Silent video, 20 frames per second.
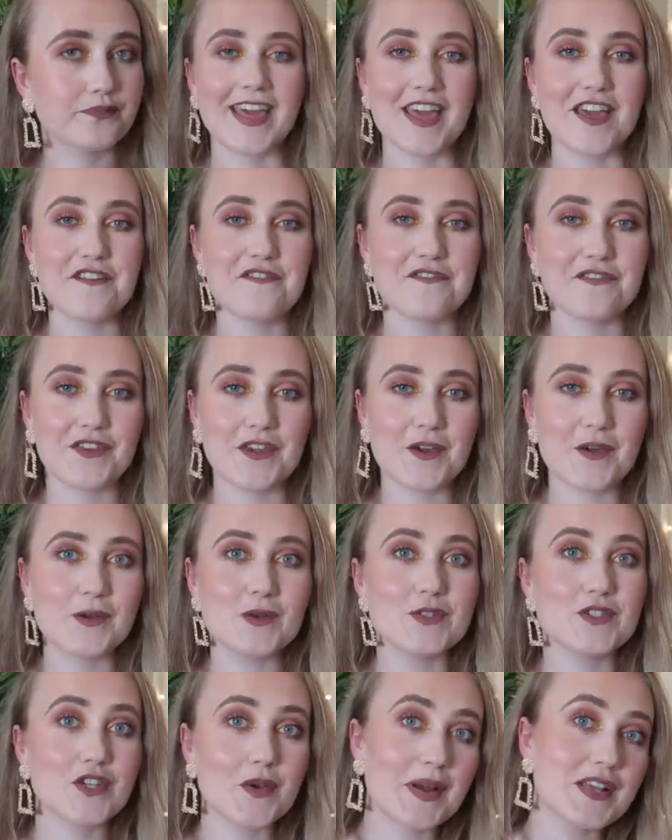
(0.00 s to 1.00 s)
If
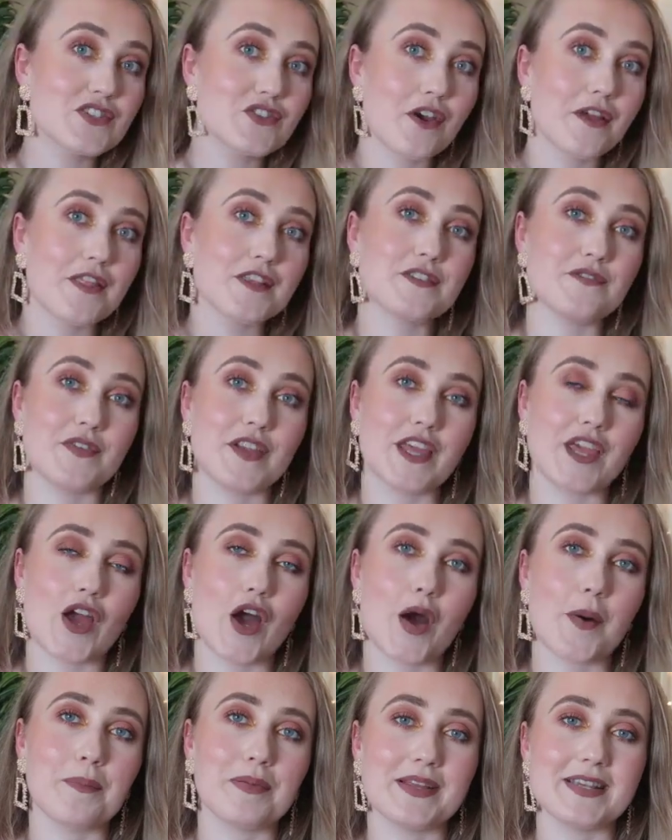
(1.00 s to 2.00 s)
you do enjoy this
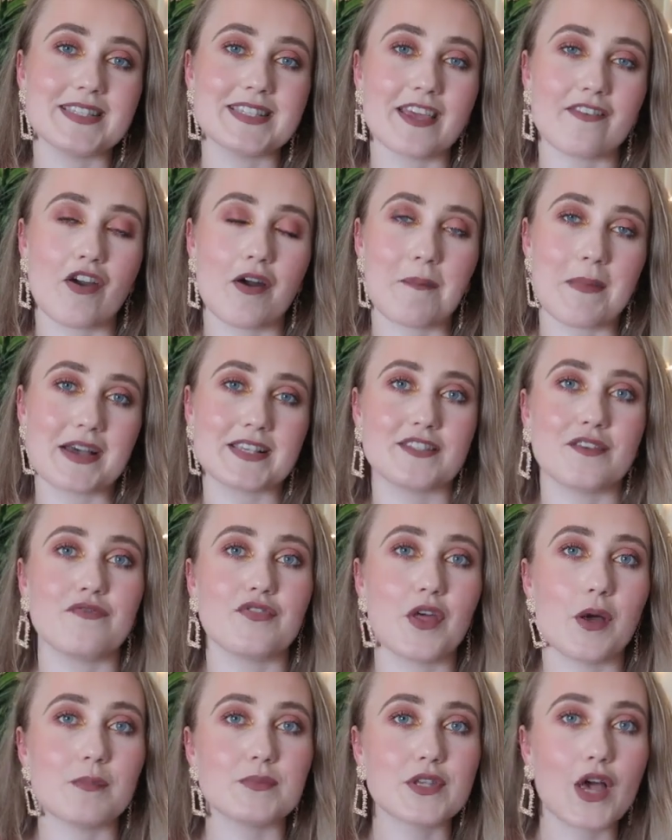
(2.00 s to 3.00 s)
video, please give it a massive
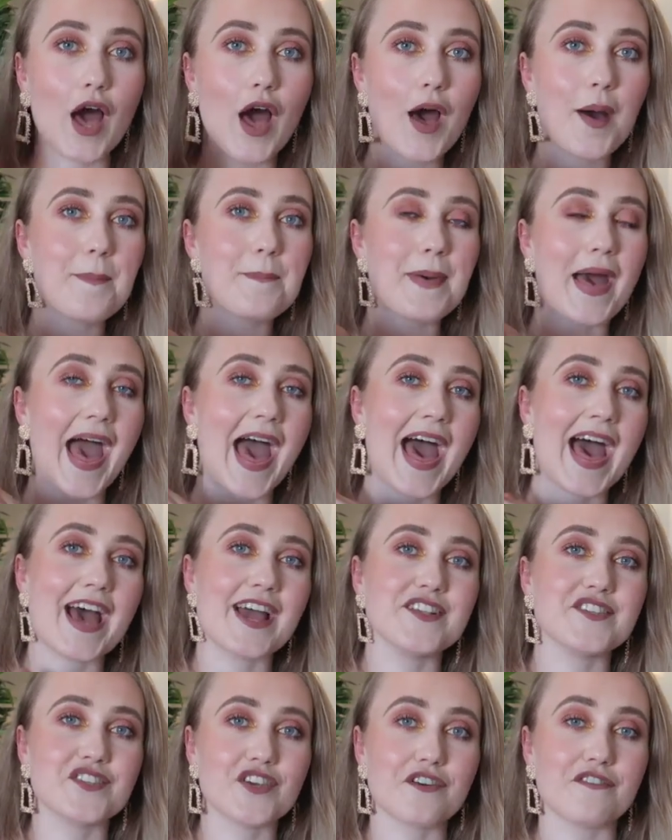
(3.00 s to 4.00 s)
thumbs up
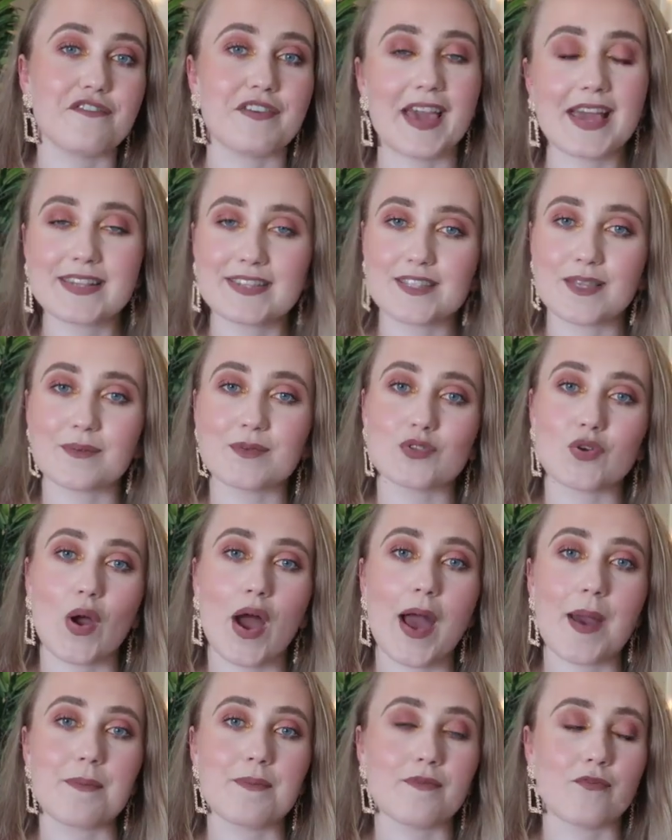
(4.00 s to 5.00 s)
and don't forget to
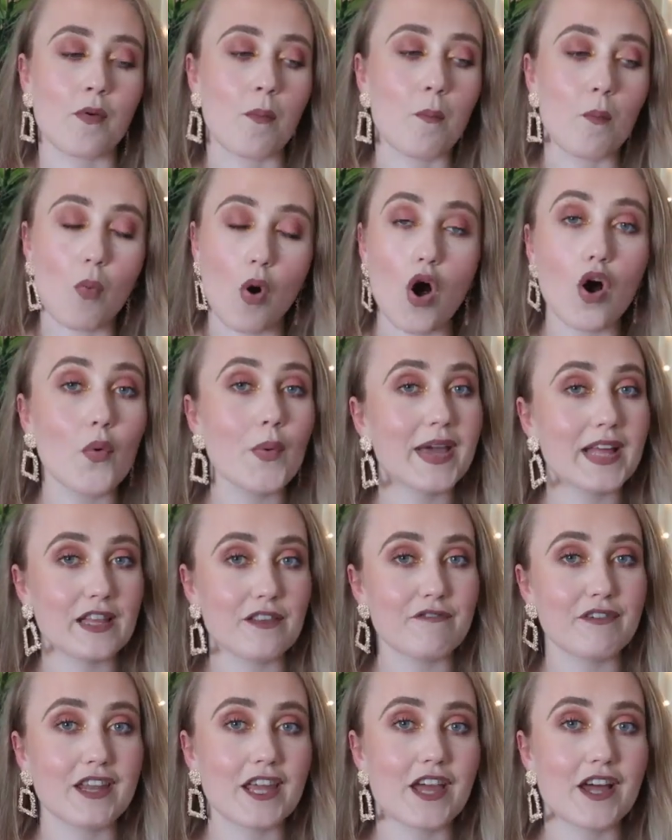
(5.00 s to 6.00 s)
subscribe for more
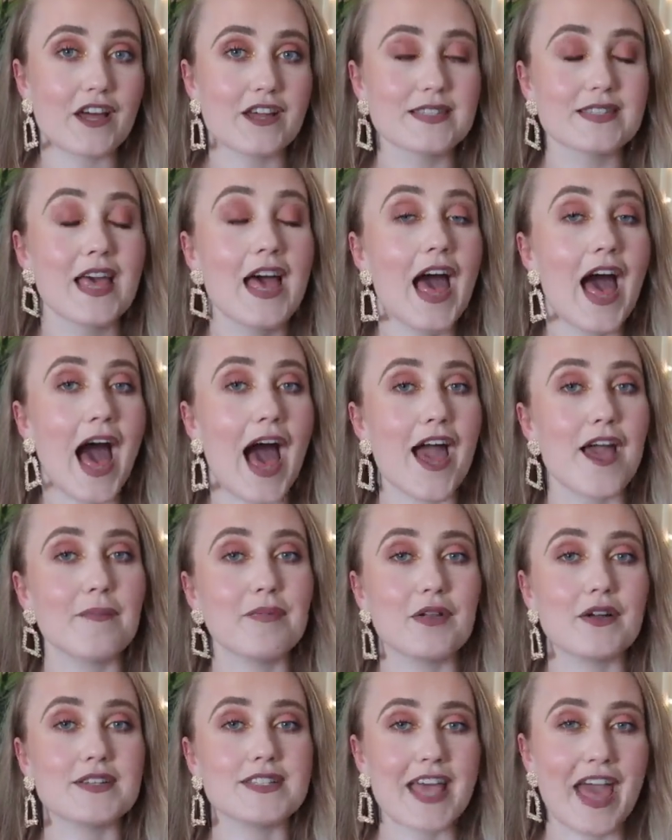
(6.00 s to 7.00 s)
weekly videos. I
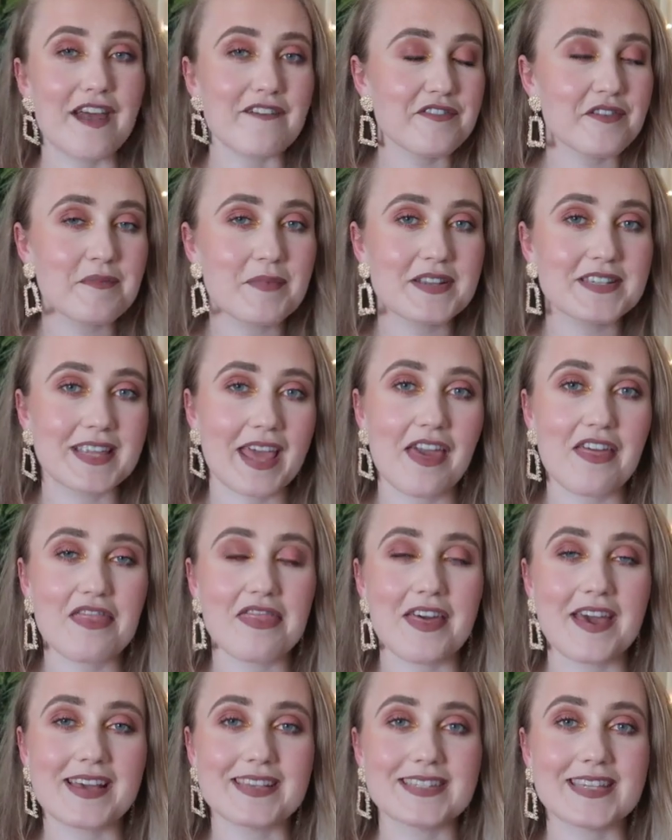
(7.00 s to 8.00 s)
upload every Monday
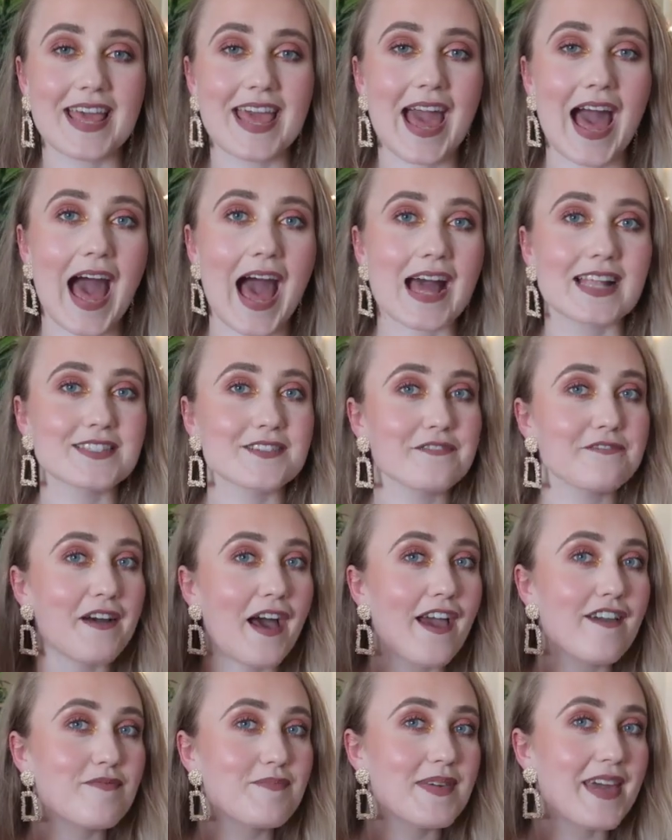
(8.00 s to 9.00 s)
and Thursday at
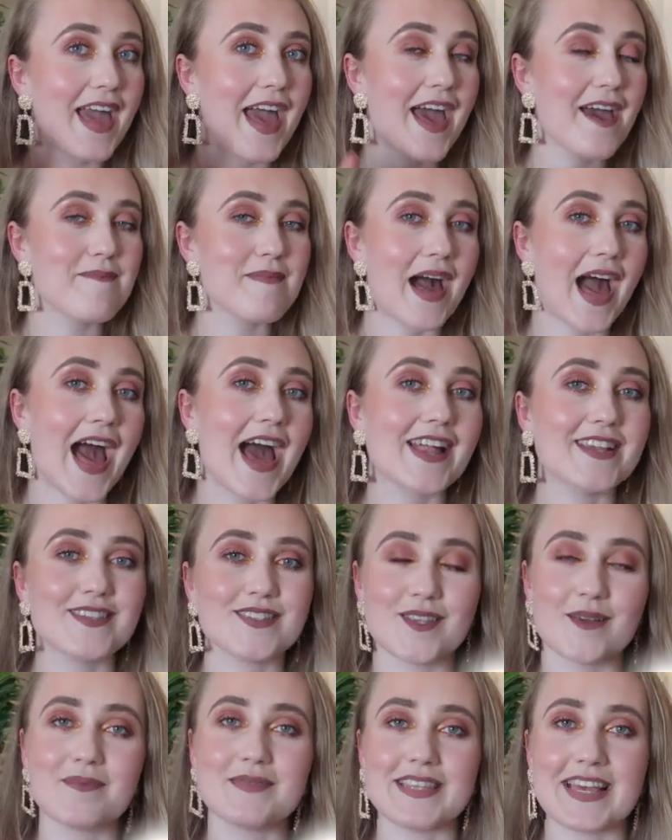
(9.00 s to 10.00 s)
5 p.m. and
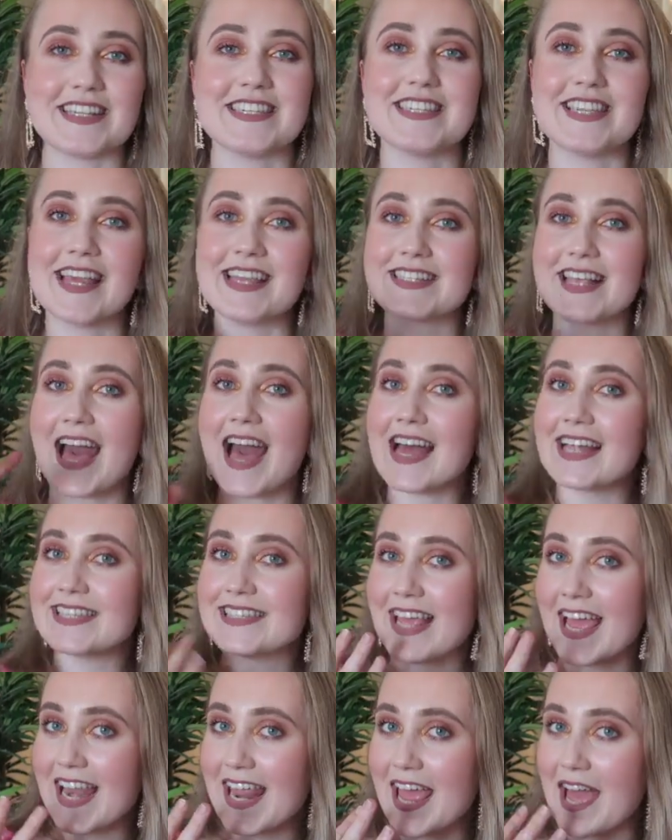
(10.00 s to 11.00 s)
some Saturdays at
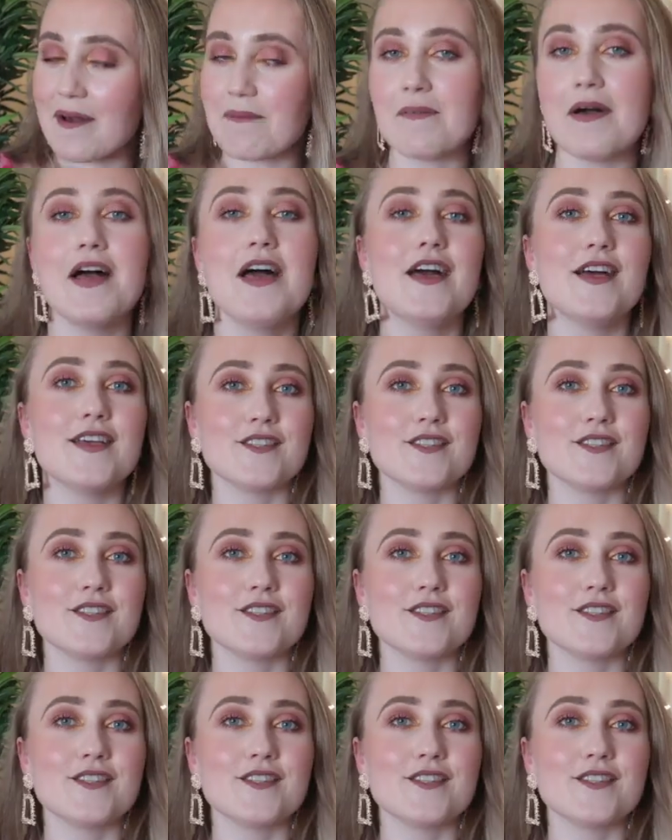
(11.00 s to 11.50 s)
10 a.m.